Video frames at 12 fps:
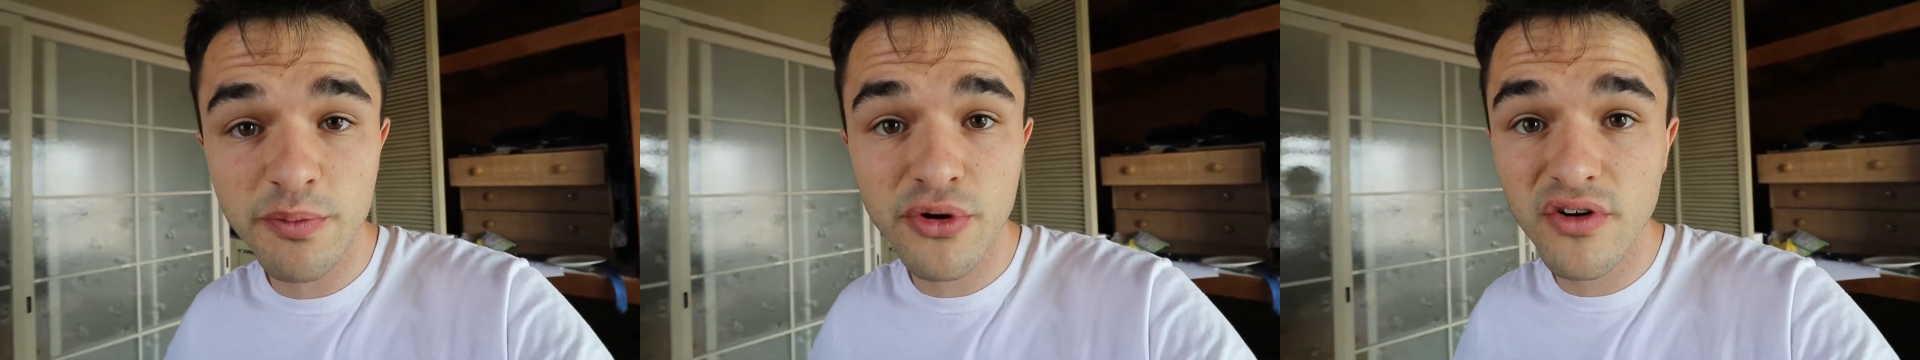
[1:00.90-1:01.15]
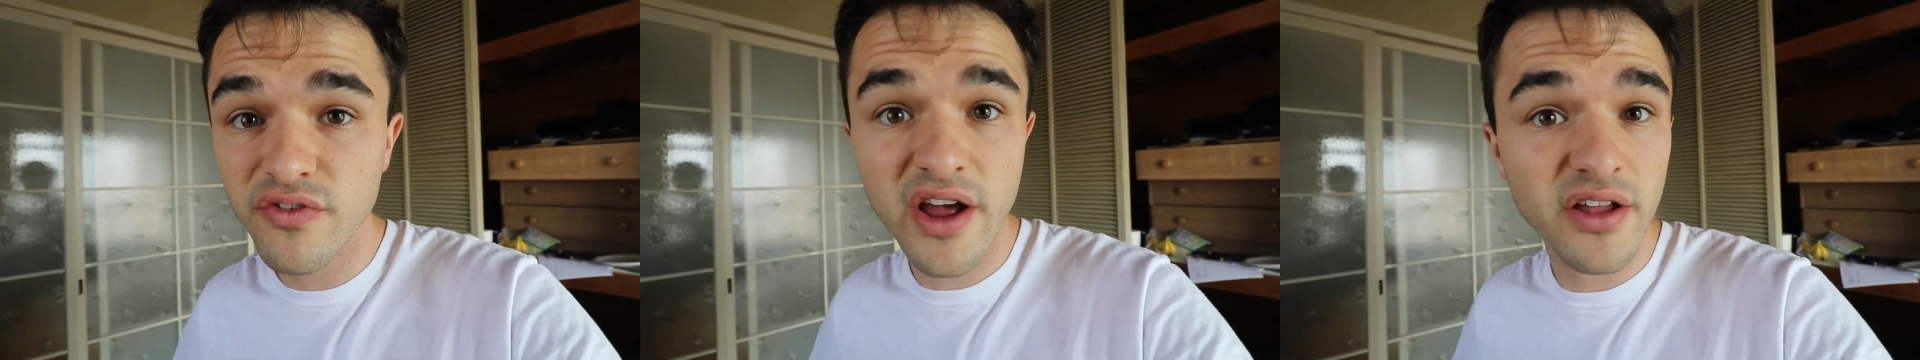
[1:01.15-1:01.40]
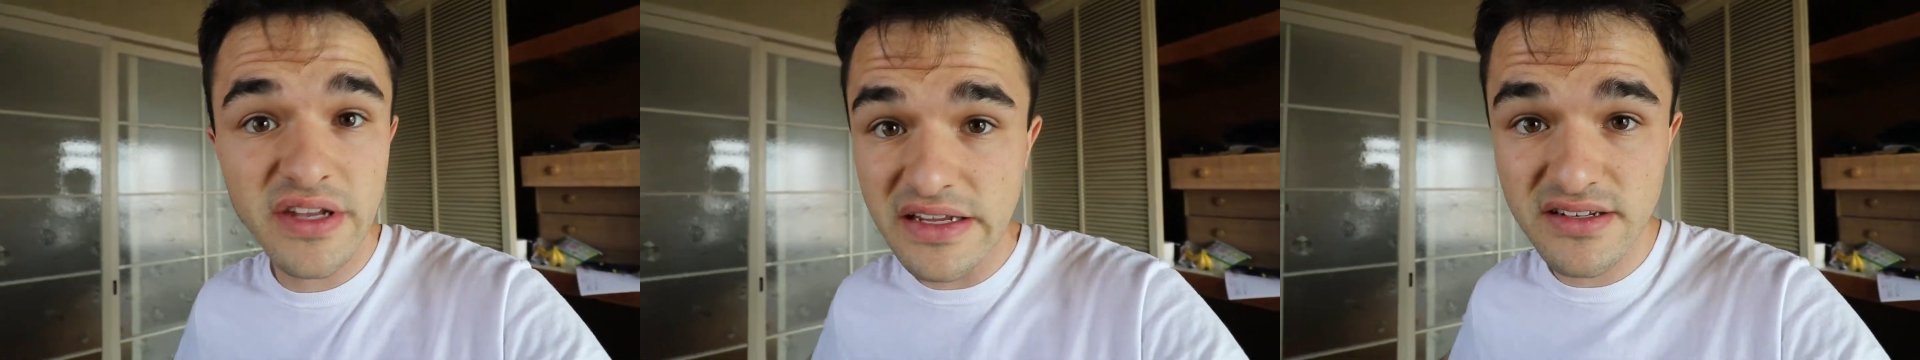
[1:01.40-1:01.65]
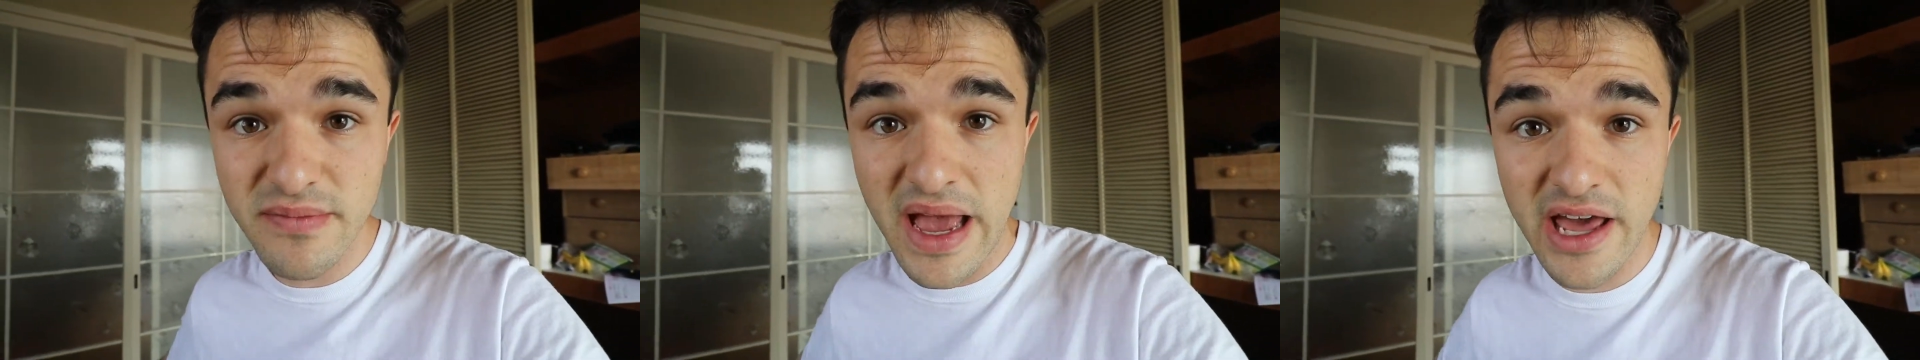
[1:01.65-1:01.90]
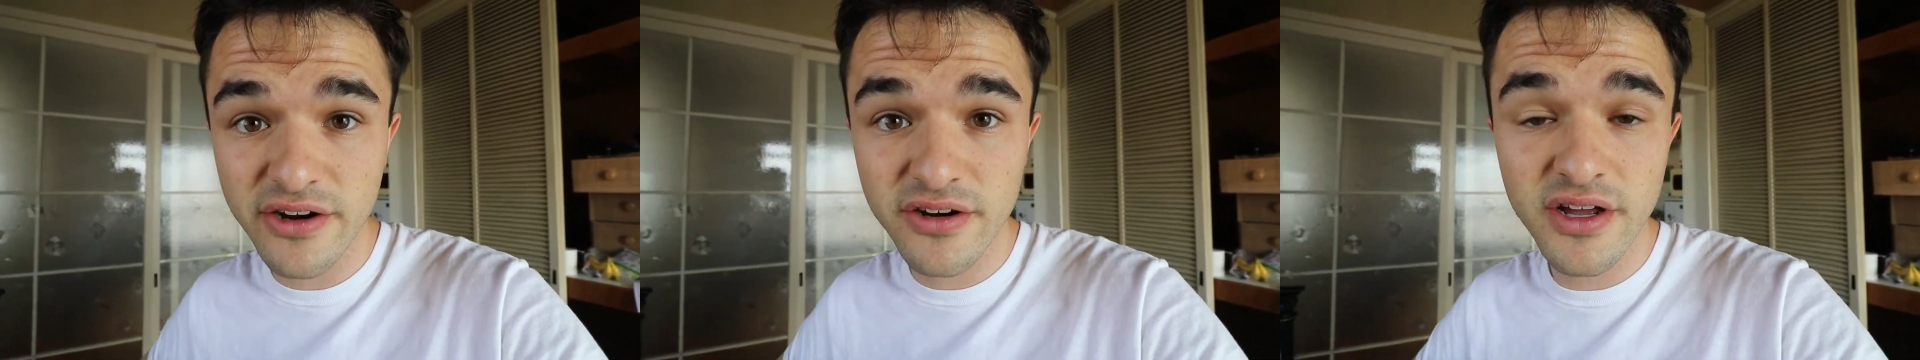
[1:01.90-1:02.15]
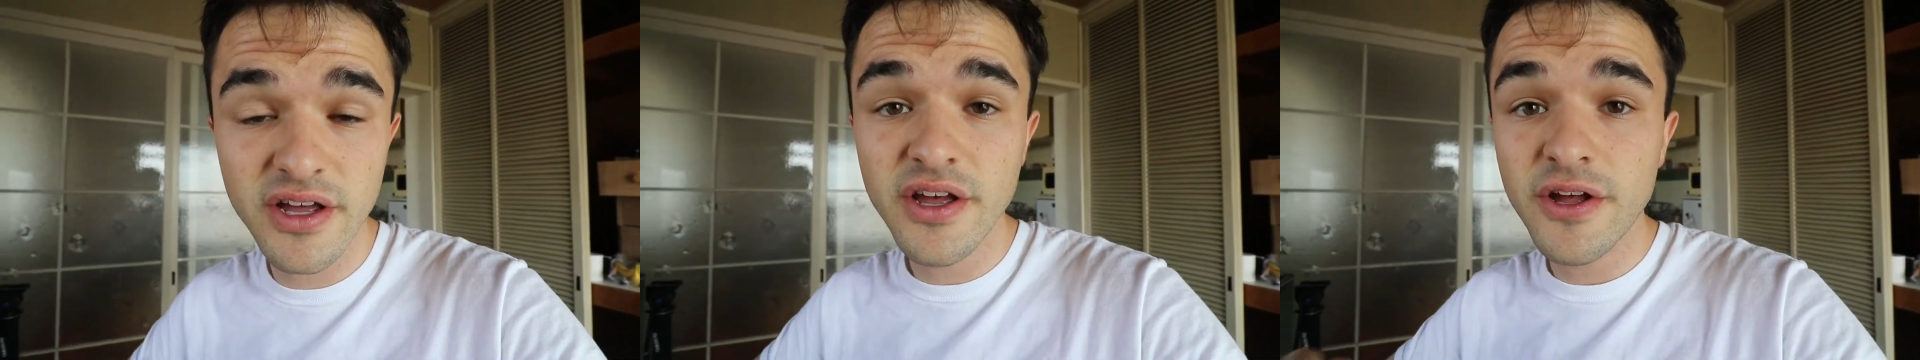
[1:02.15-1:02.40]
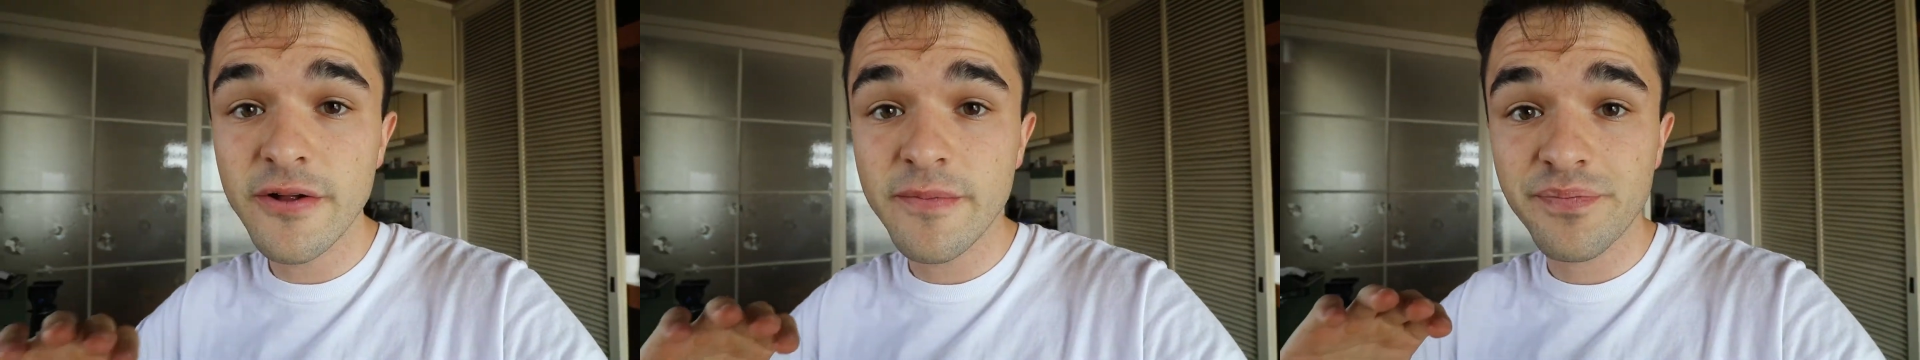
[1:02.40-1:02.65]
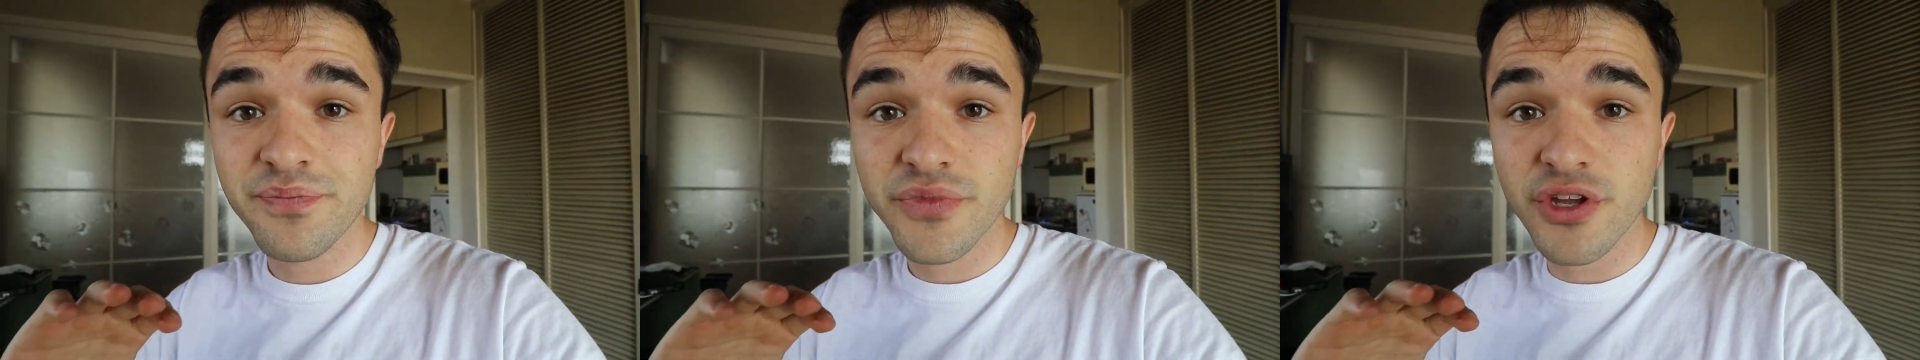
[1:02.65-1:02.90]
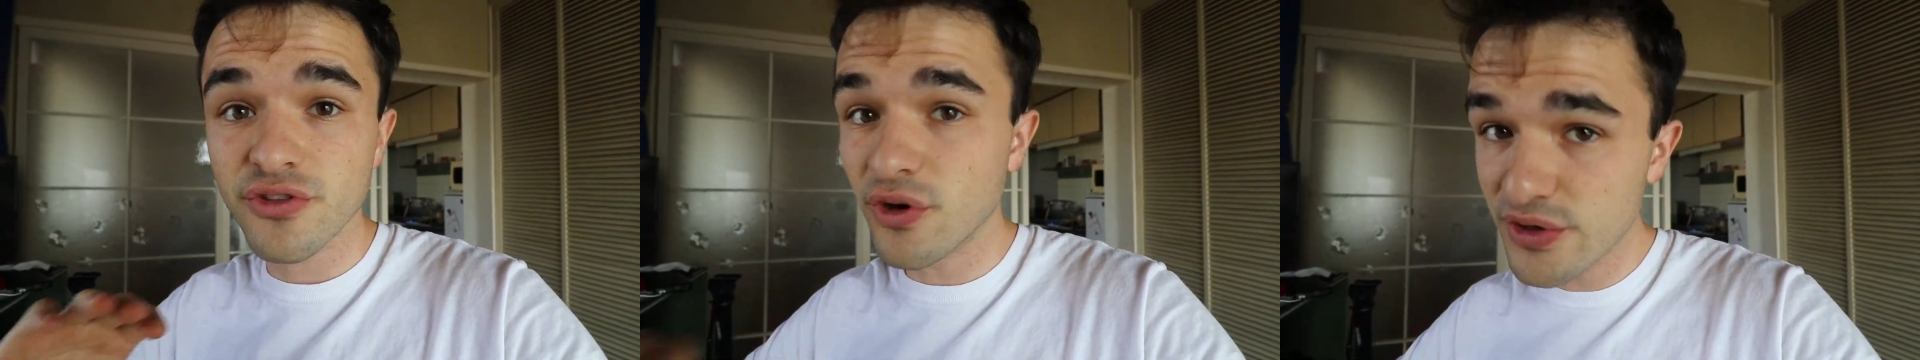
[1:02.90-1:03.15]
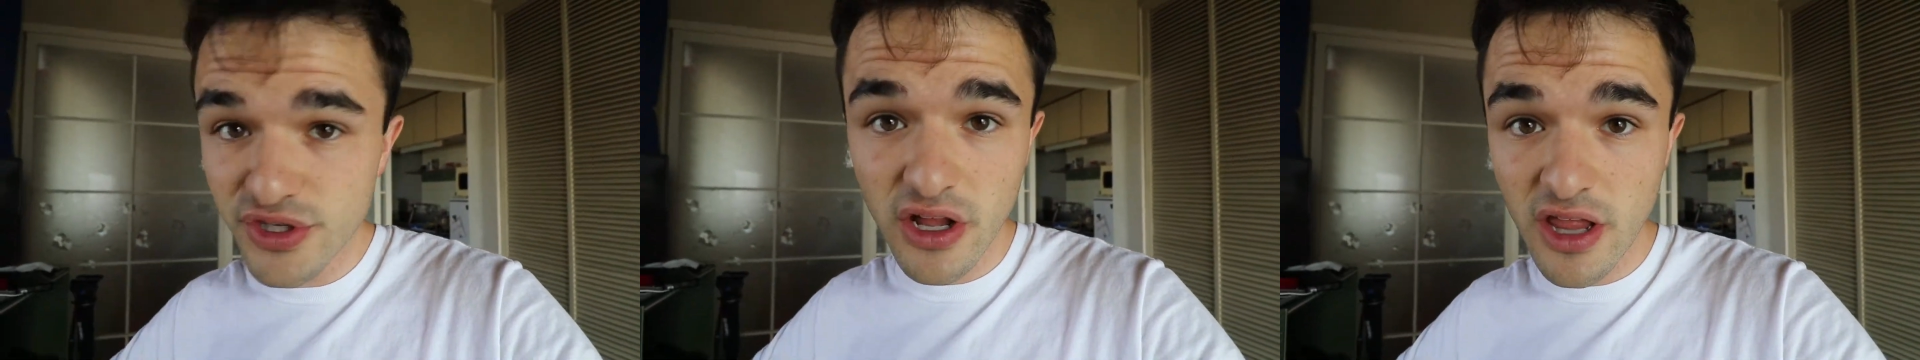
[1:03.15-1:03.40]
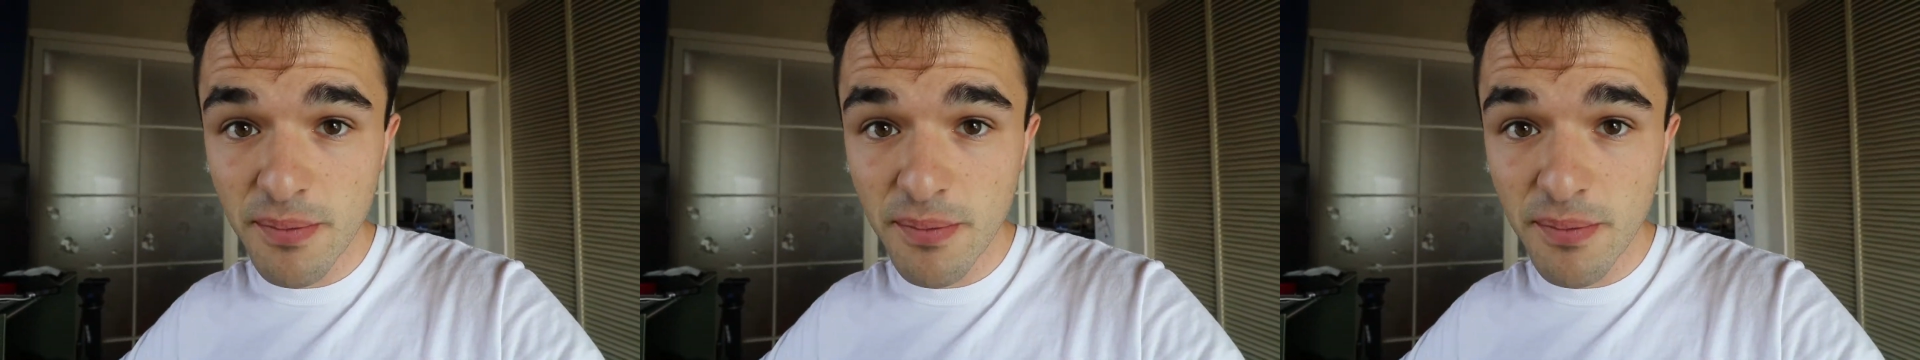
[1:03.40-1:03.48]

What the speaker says: profile doesn't matter. Those all